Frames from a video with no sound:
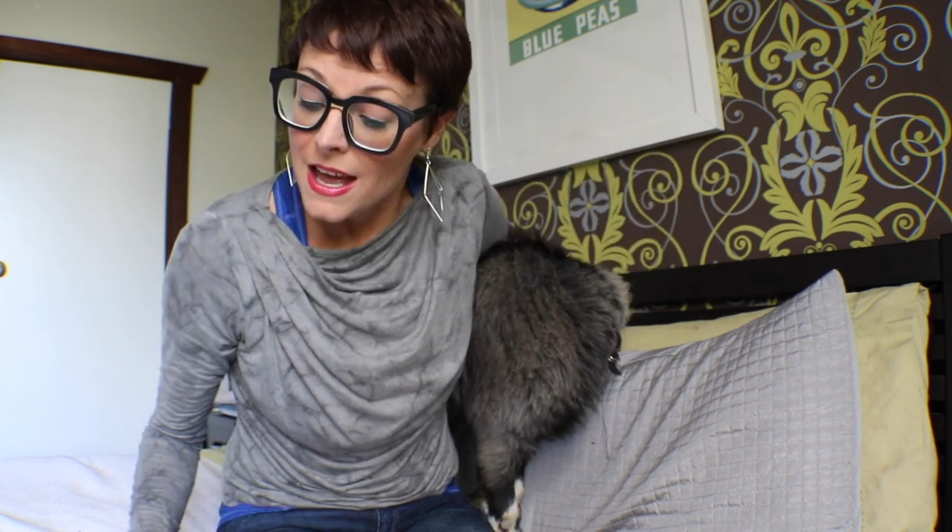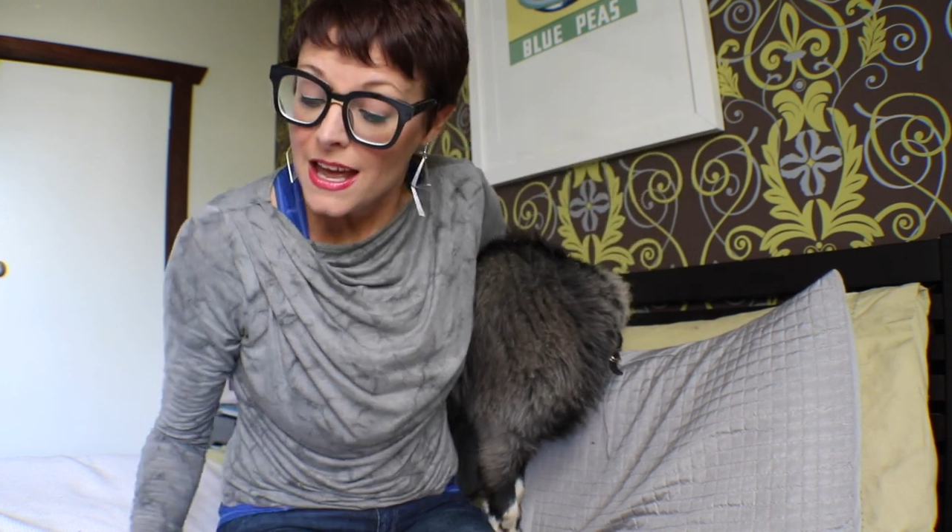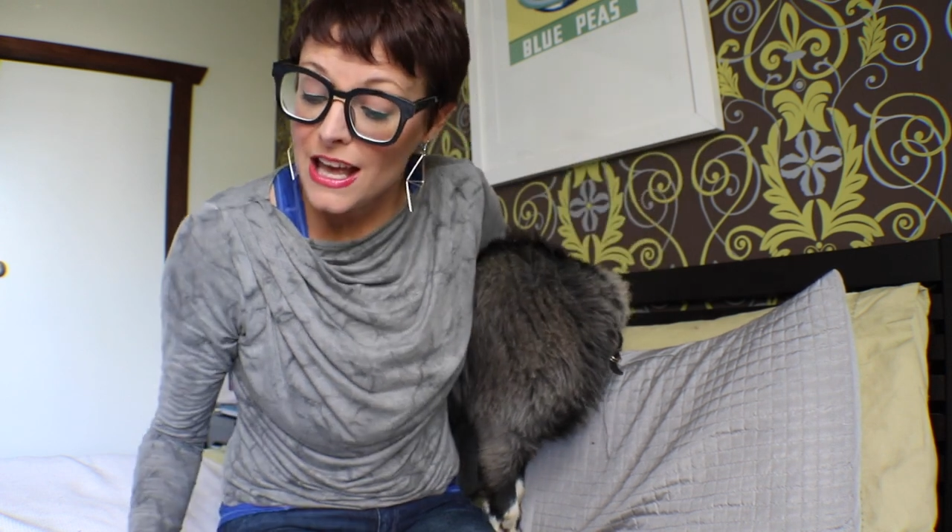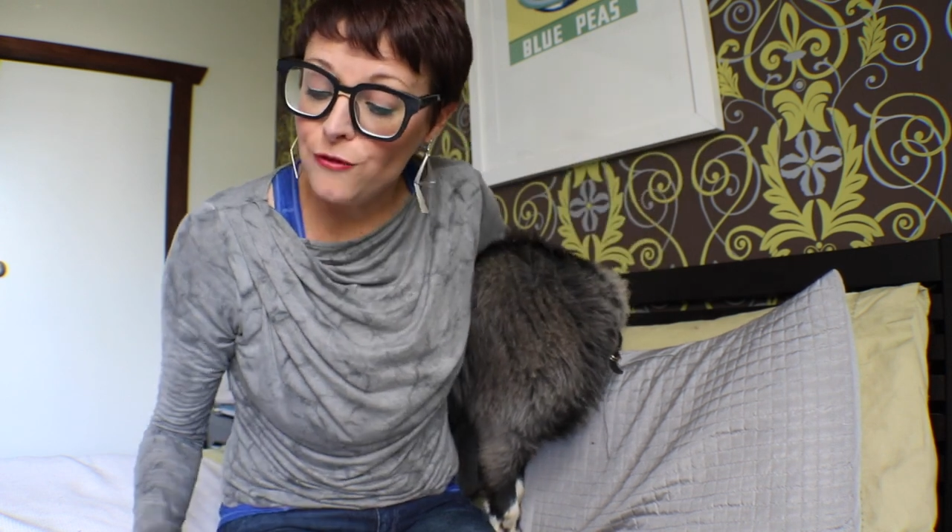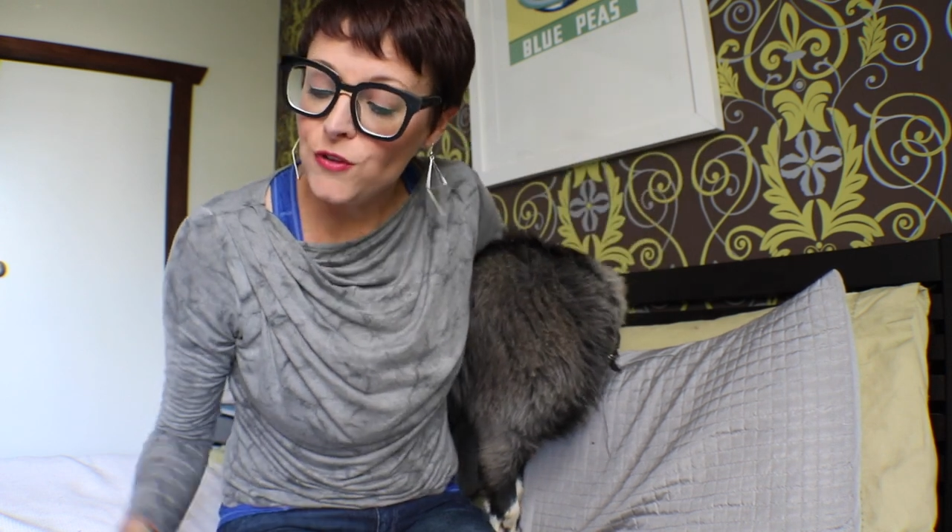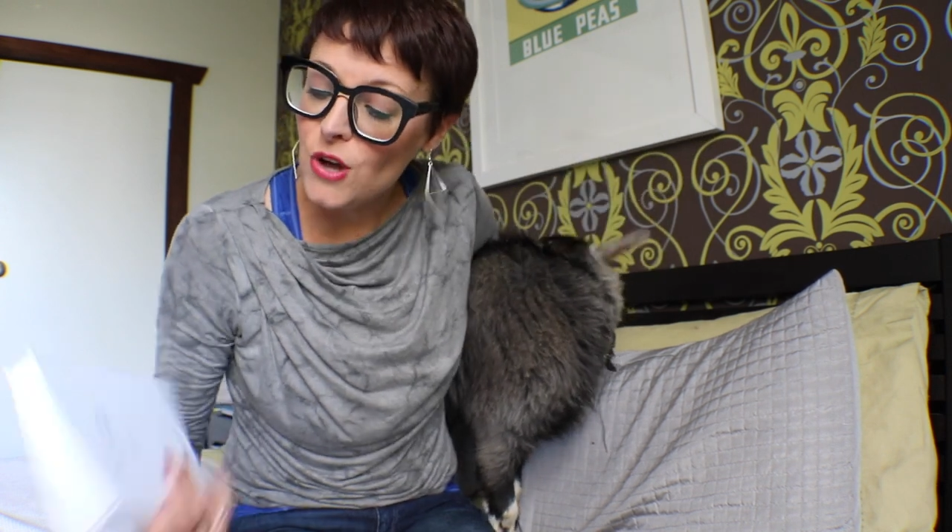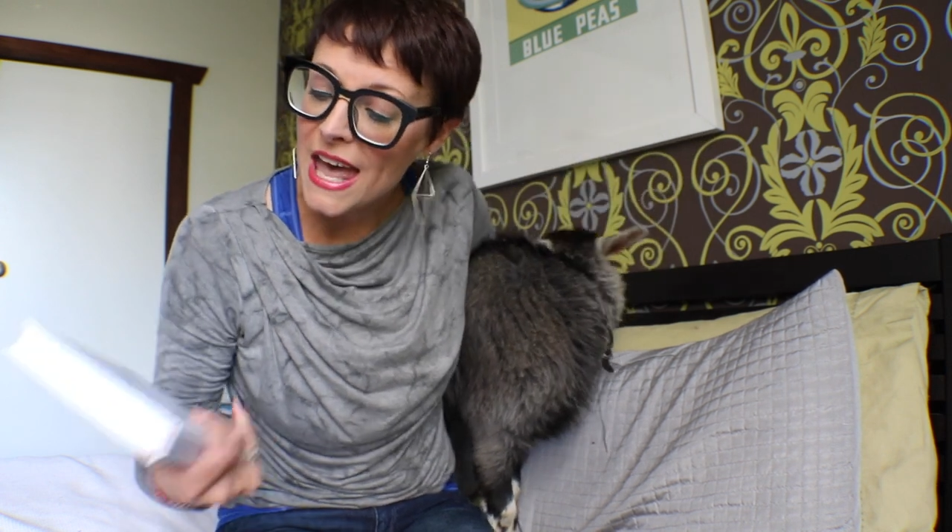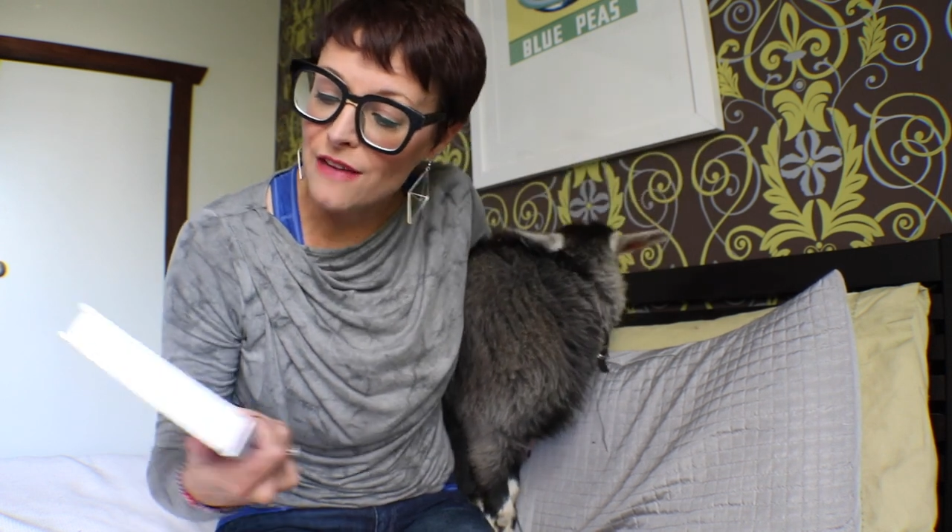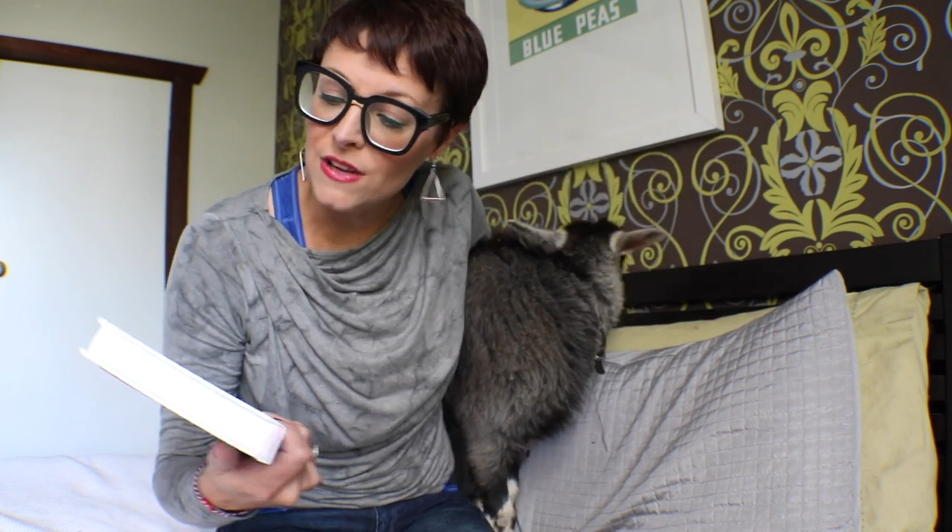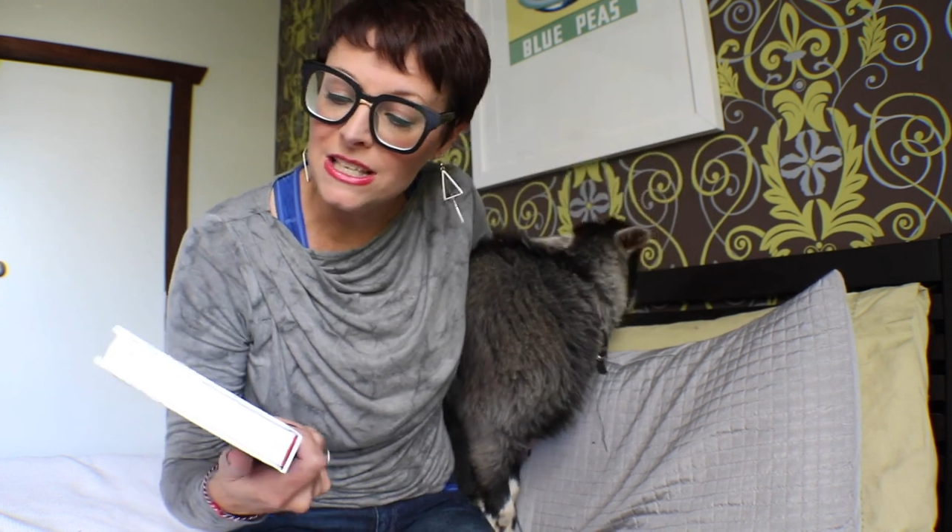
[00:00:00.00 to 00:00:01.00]
If you
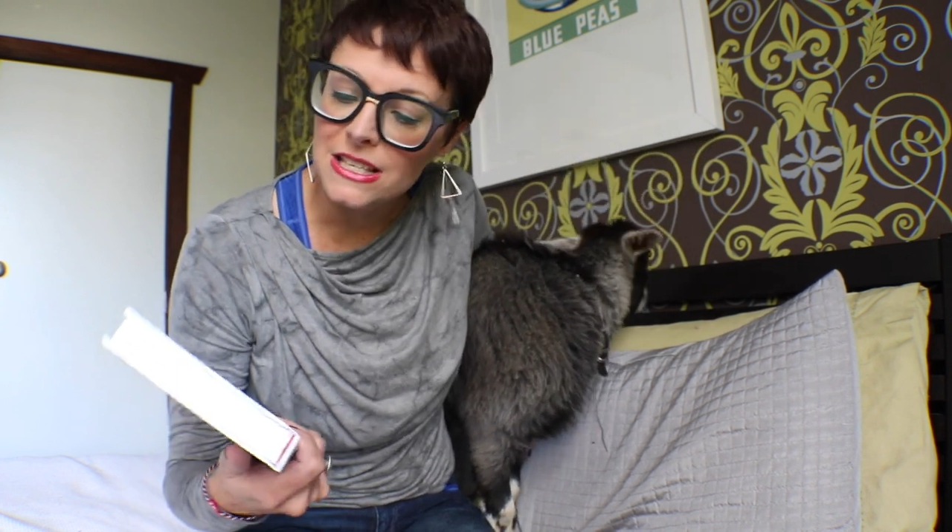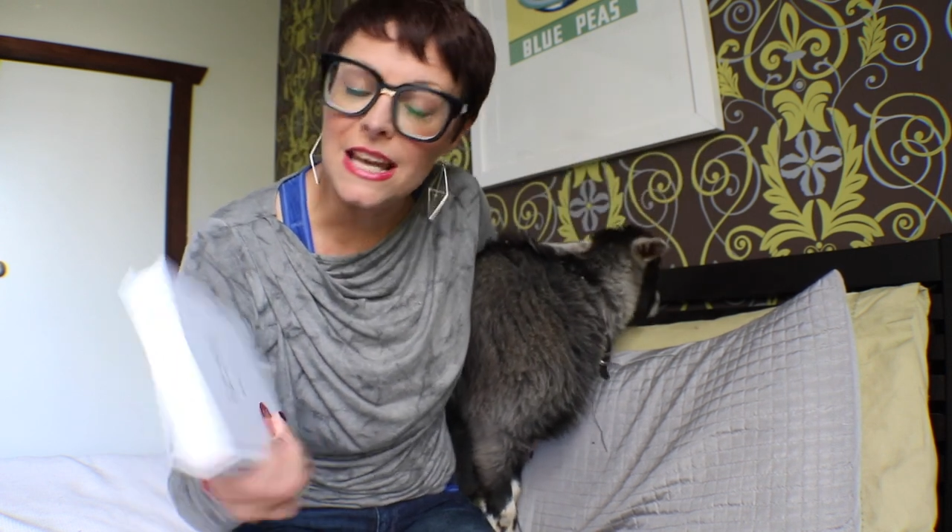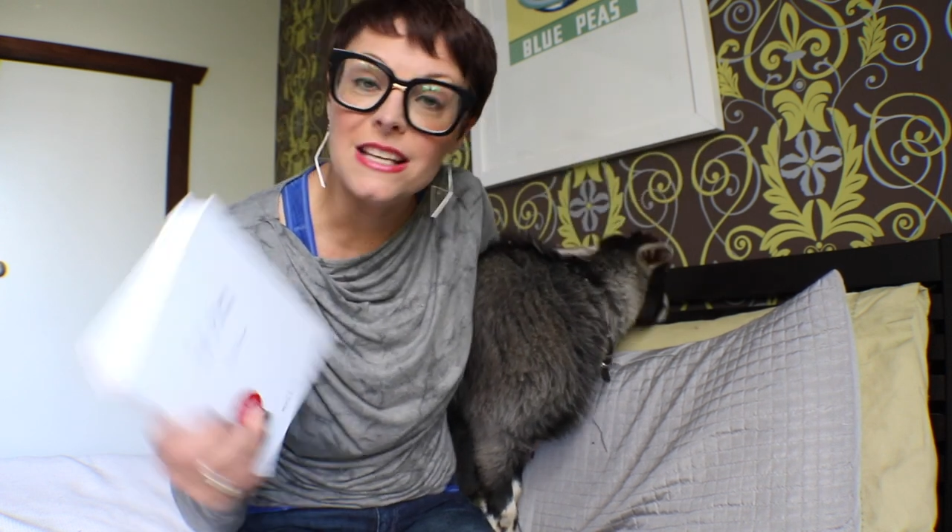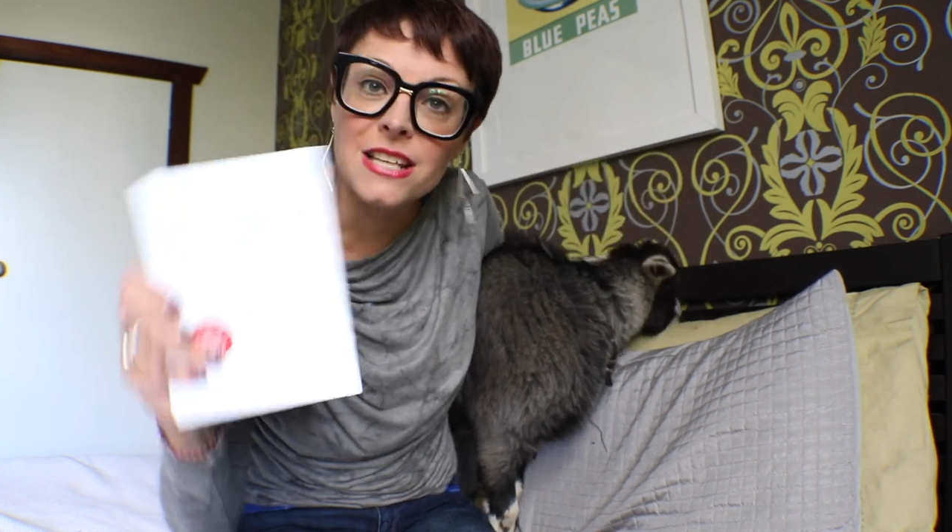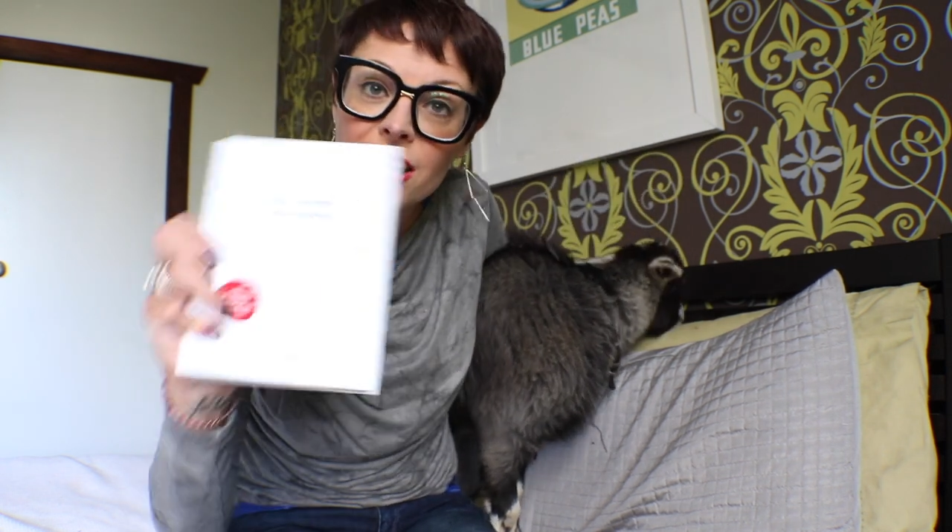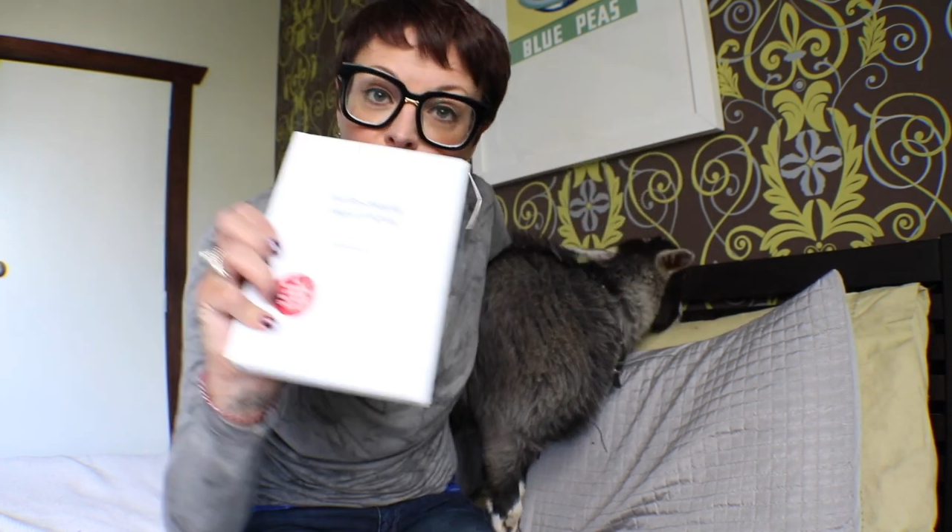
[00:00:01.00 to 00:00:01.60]
haven't yet